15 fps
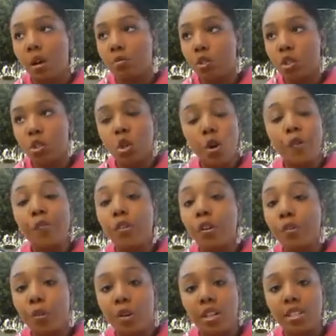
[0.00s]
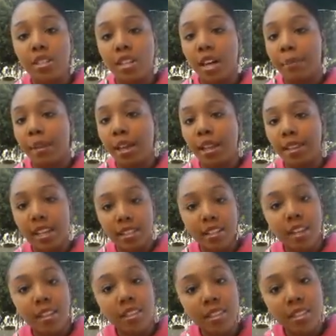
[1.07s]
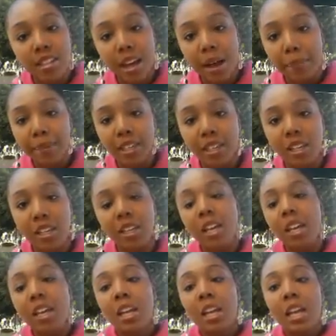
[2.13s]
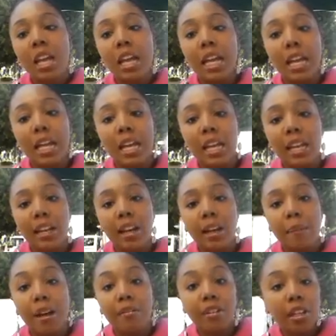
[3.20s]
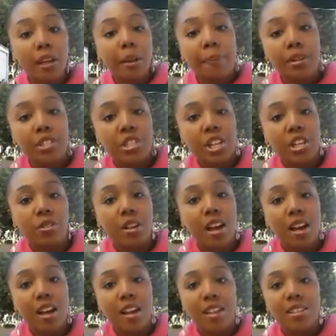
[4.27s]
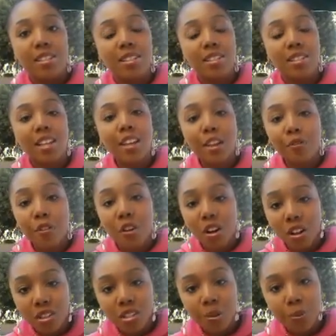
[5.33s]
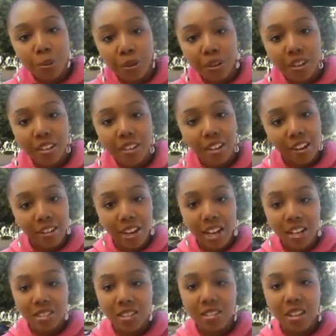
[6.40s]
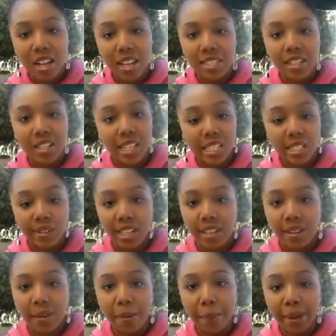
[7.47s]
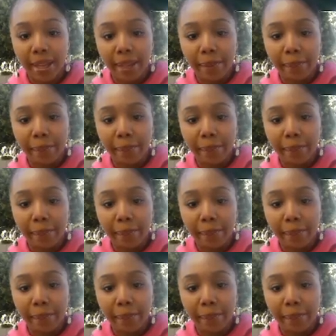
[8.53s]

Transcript: I'm just going full force and I'm not letting nothing stop me. And um, I really appreciate you guys. And thank you for all the support. All right, I'll see you guys in the next video. Bye.